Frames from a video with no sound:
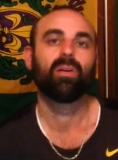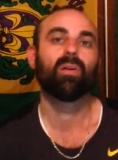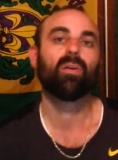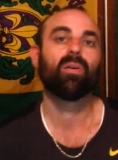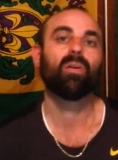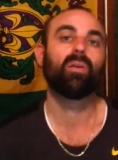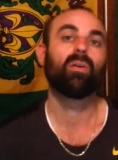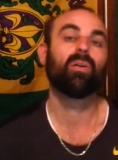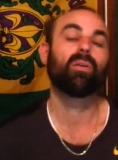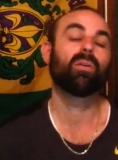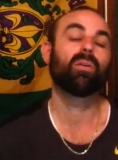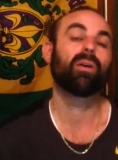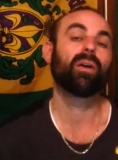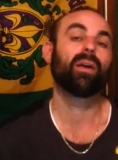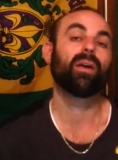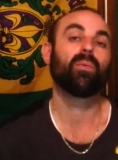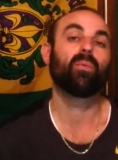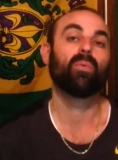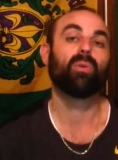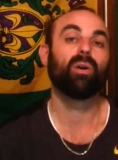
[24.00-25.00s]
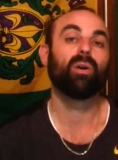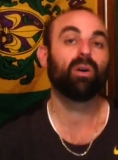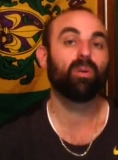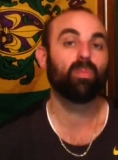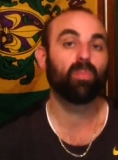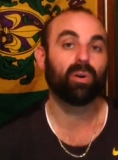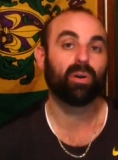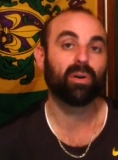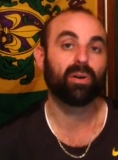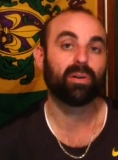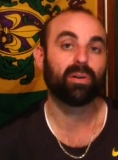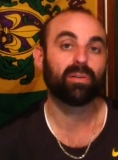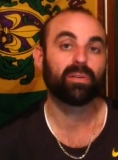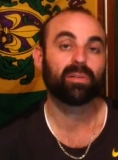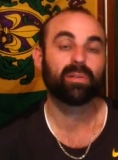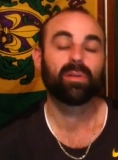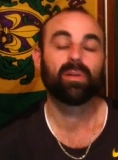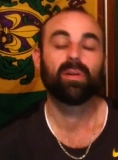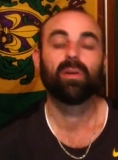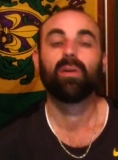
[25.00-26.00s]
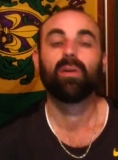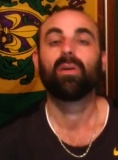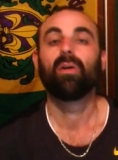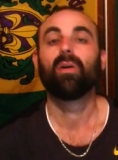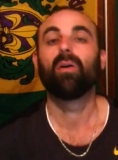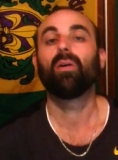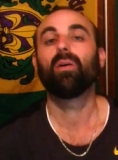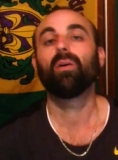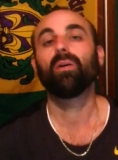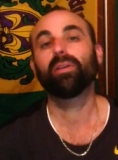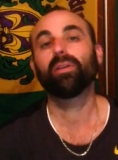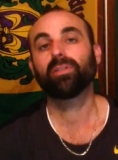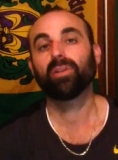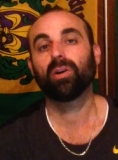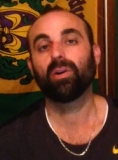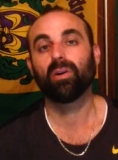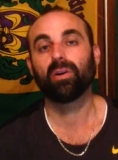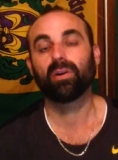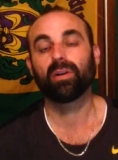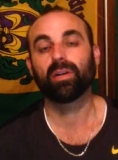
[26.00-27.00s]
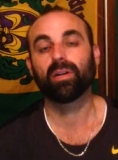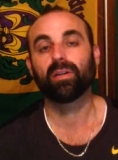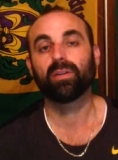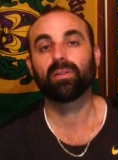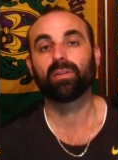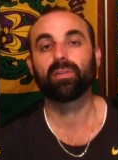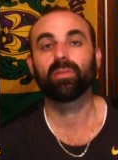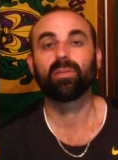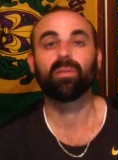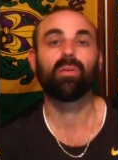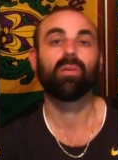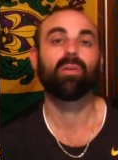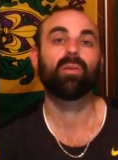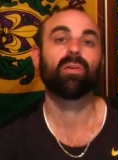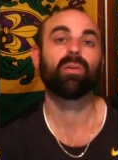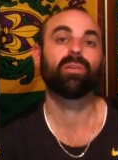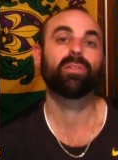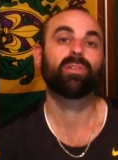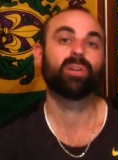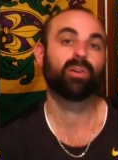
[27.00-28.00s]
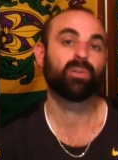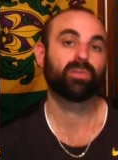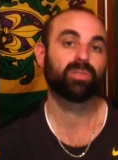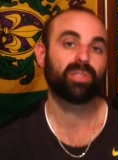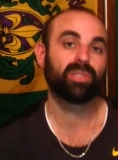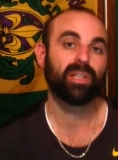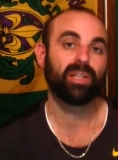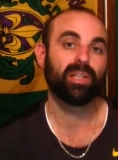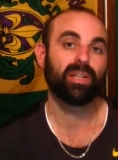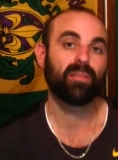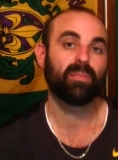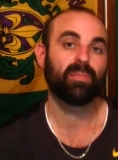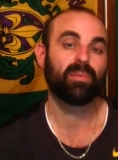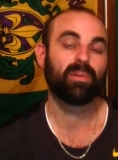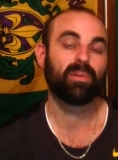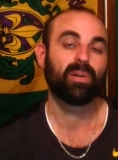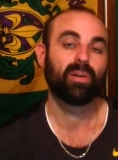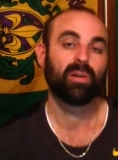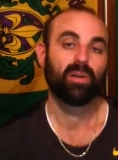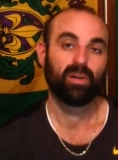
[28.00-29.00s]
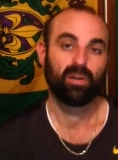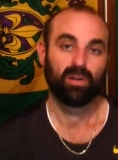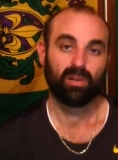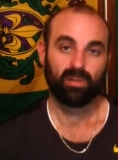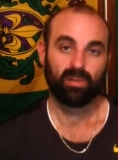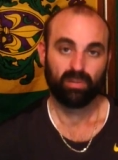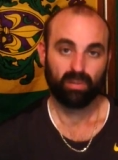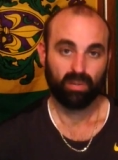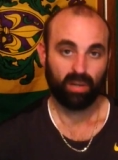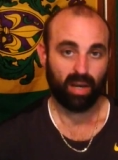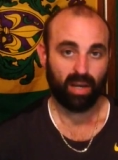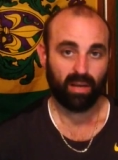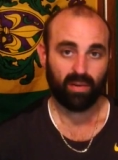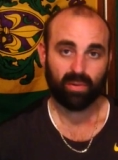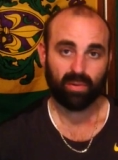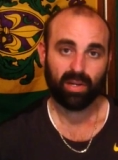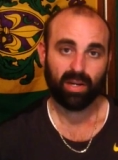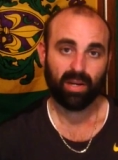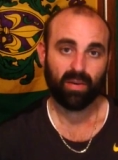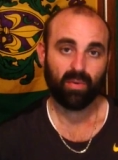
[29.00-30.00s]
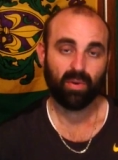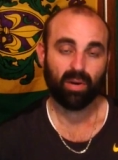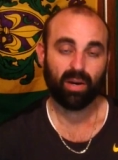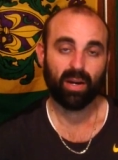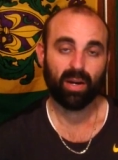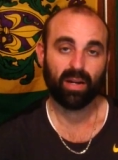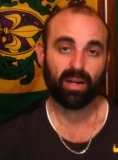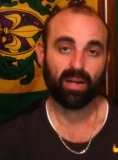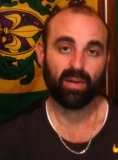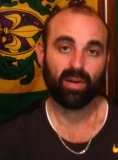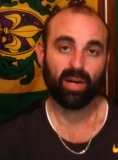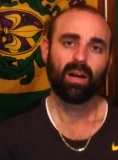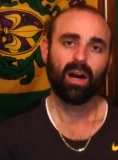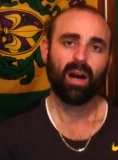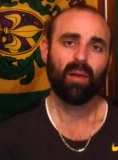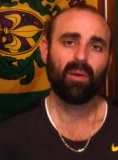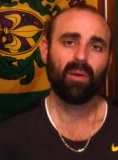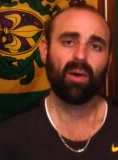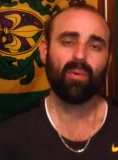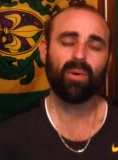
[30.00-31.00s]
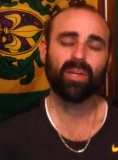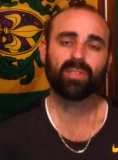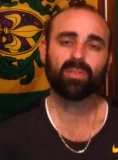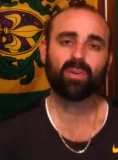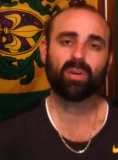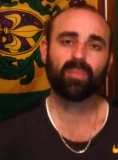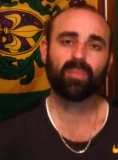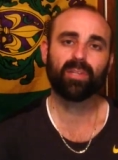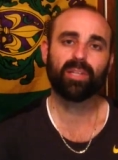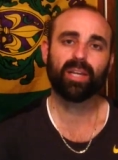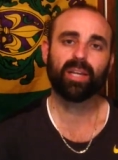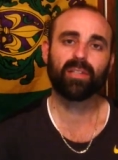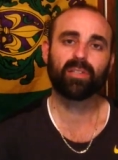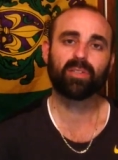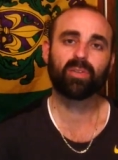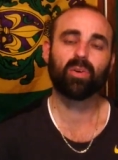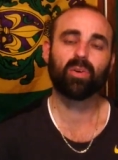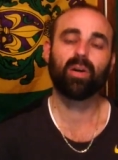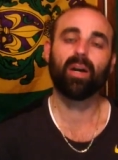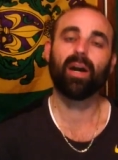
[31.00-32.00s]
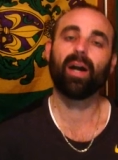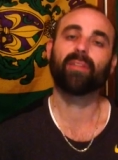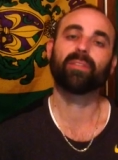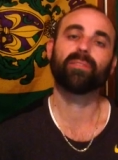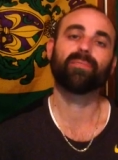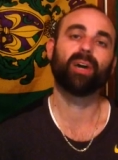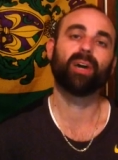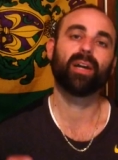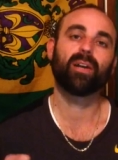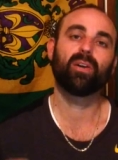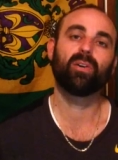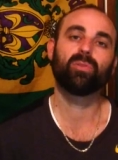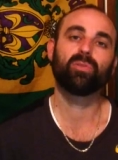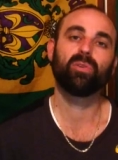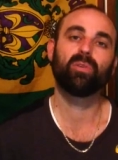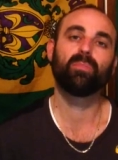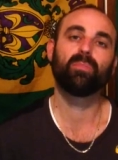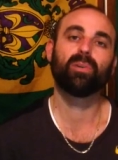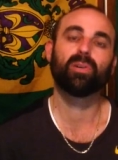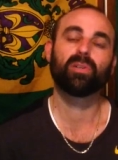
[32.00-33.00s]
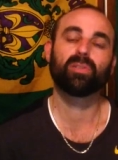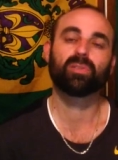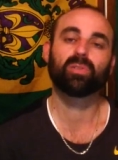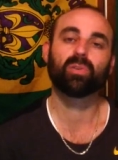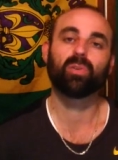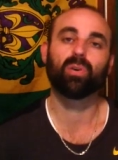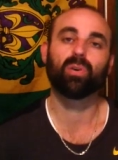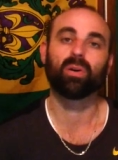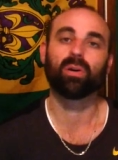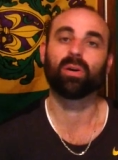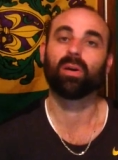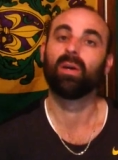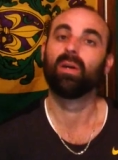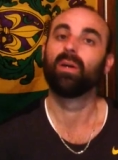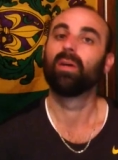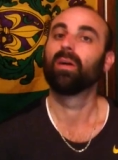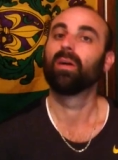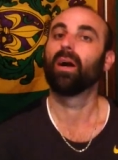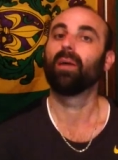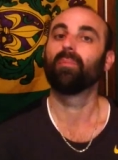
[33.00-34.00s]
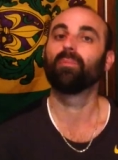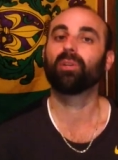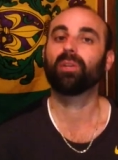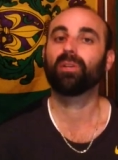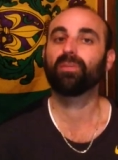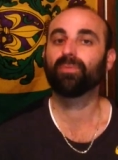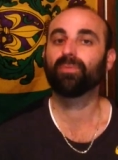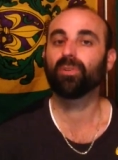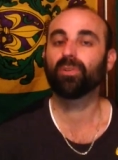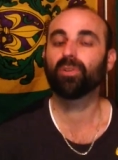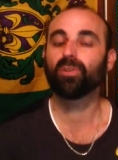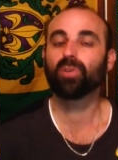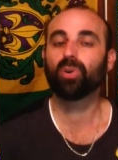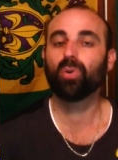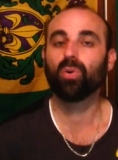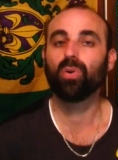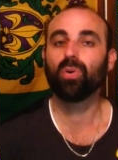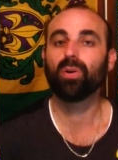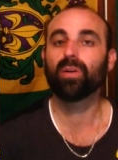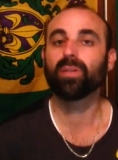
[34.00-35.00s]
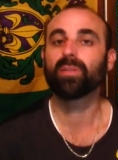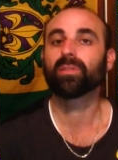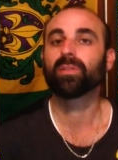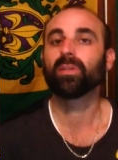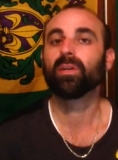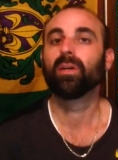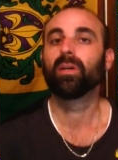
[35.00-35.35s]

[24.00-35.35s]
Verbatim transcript: or a Walmart or a Target or a Dirt Cheap. I don't care where I go. I, I'm always up and down the toy aisles. If I go to a bookstore, I'm looking for the toys